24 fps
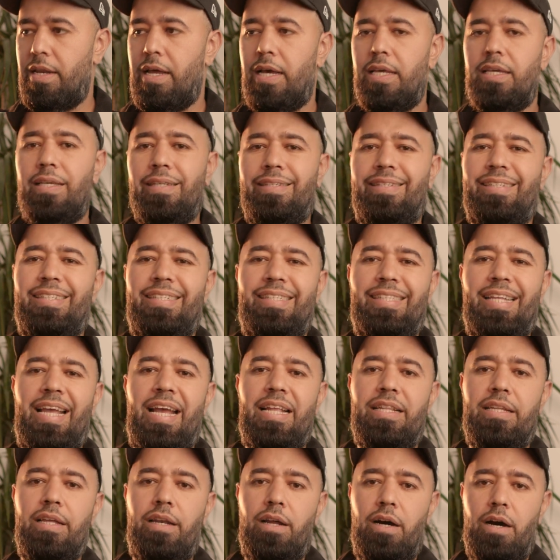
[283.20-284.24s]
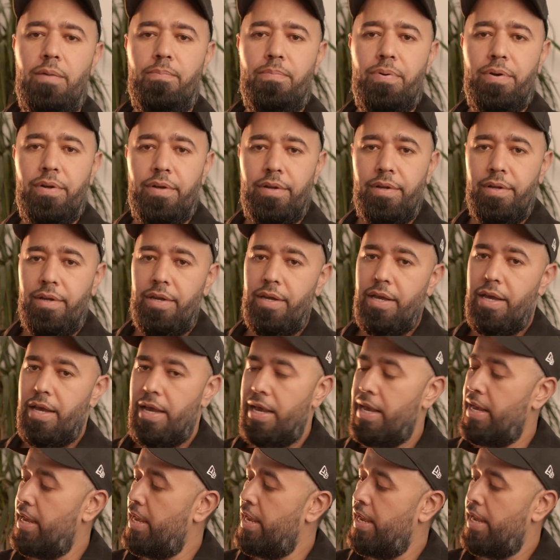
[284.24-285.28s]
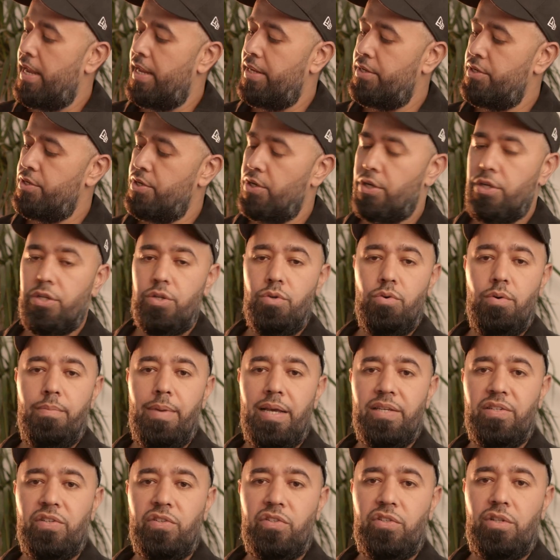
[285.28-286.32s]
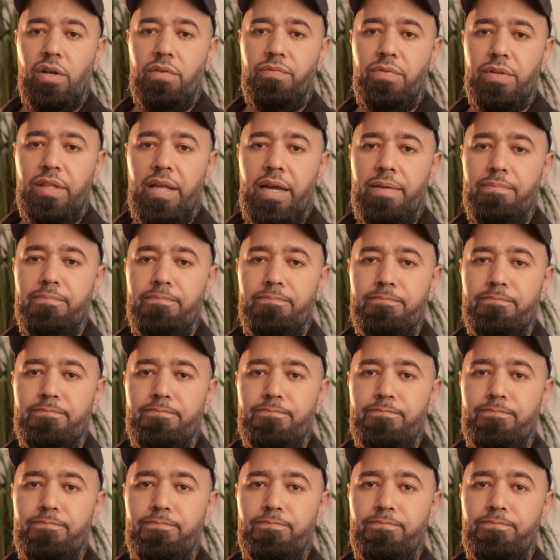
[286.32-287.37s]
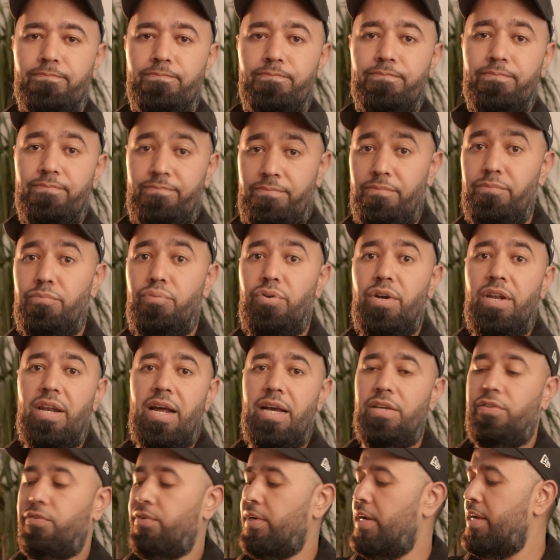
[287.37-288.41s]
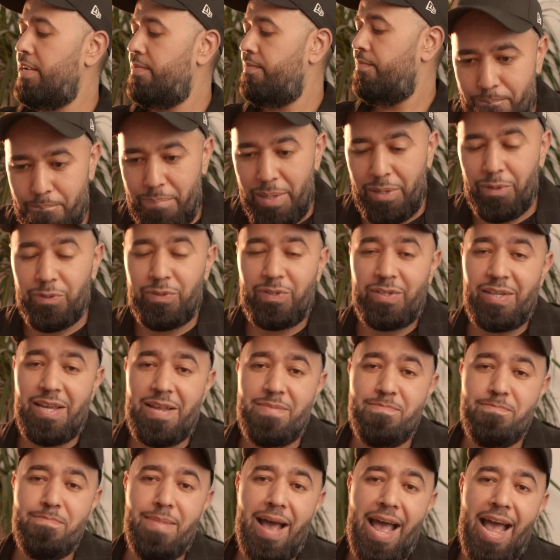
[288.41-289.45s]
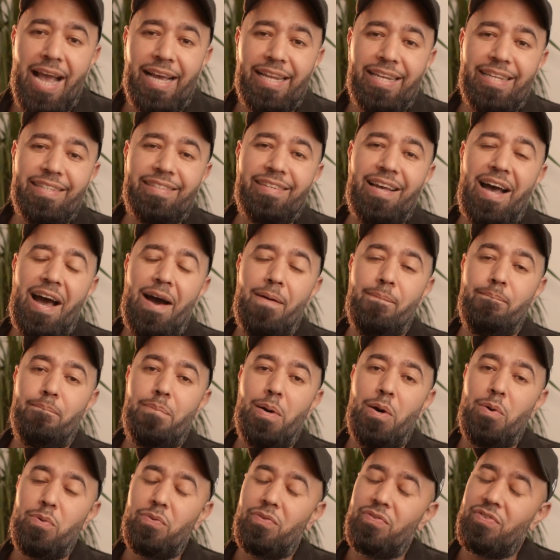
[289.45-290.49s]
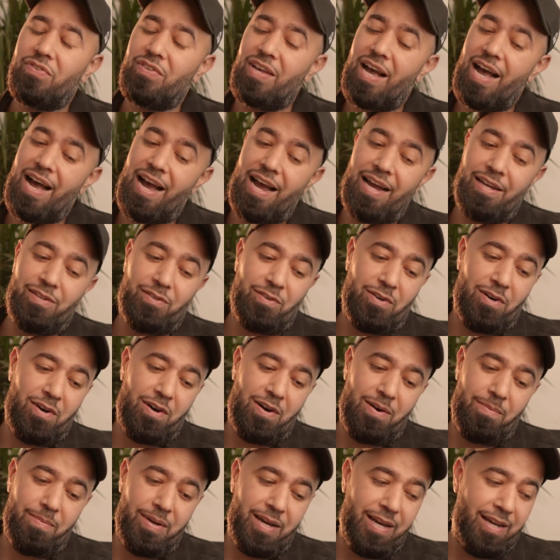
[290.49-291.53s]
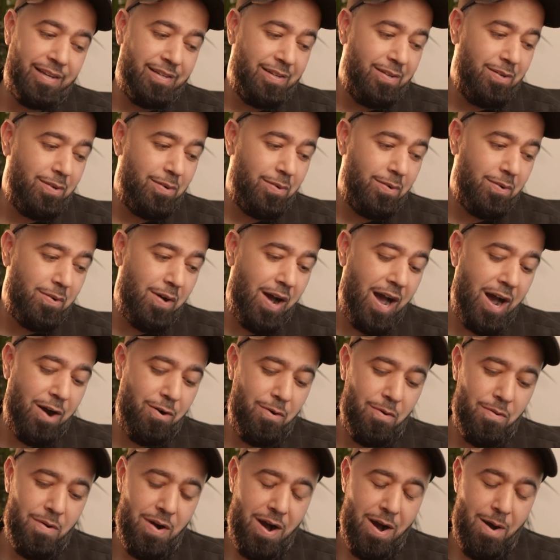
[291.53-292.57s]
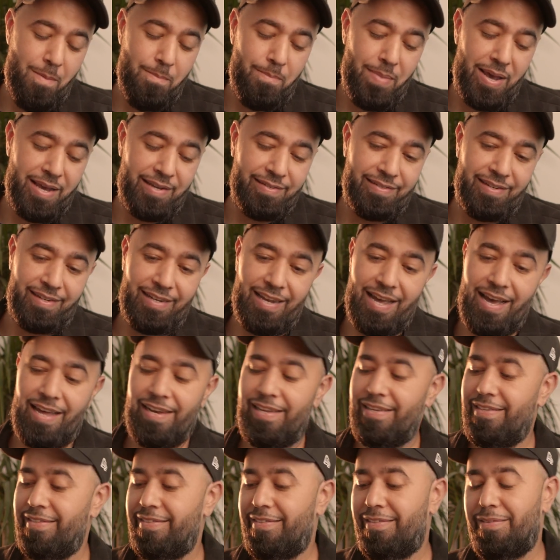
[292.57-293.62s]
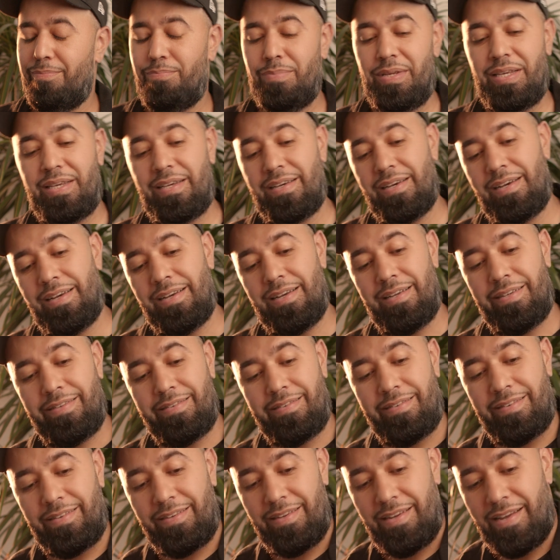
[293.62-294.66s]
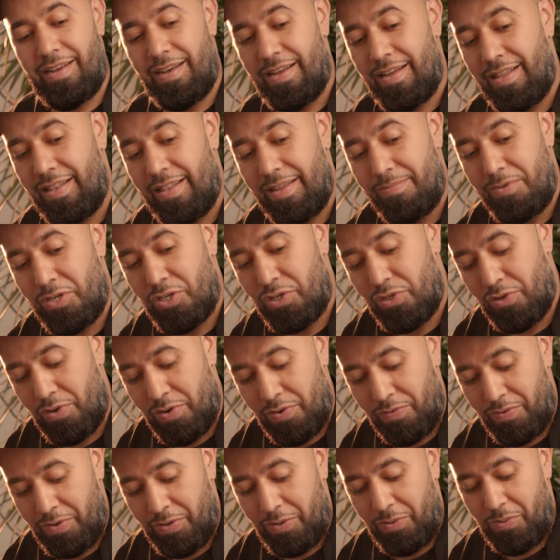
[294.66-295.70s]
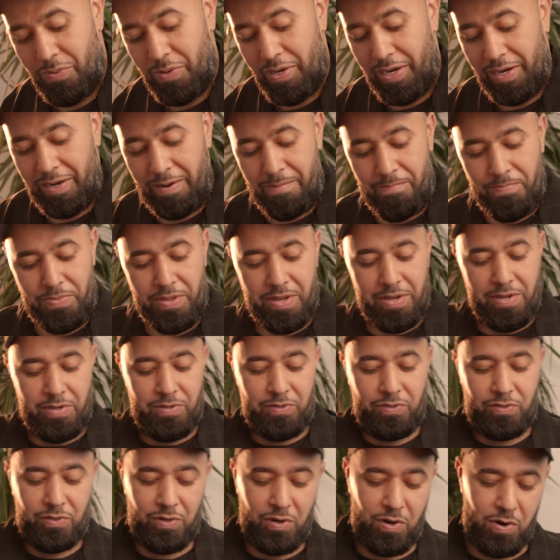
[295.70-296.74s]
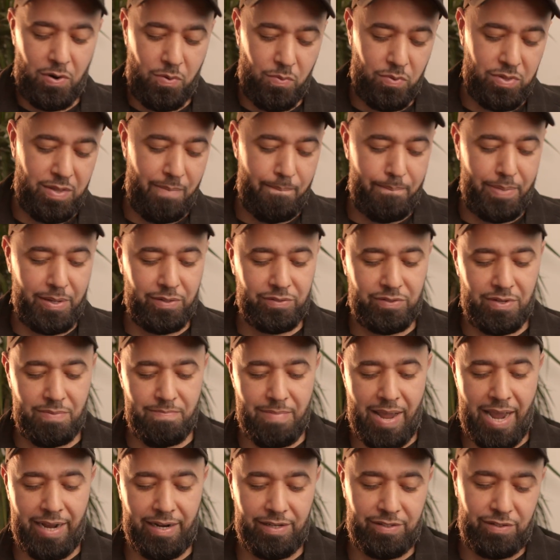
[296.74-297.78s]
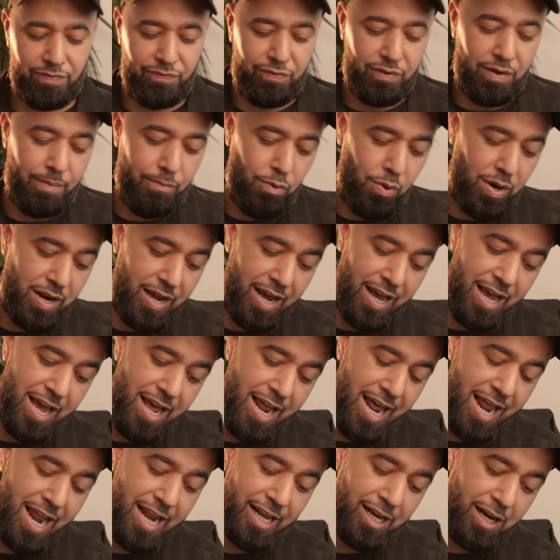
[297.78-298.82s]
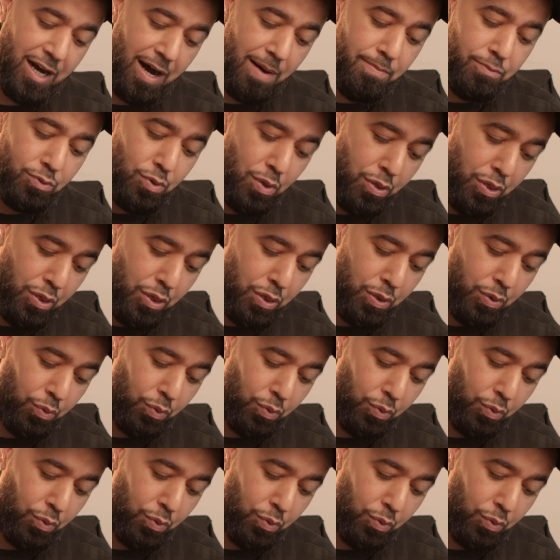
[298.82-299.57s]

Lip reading: You could stand it up and you could do amazing stuff with that. Pretty nice, right? Built-in magnets on both sides. Oh man, you don't know how amazing that is, because let me show you real quick. So with the built-in magnets, number one, it comes with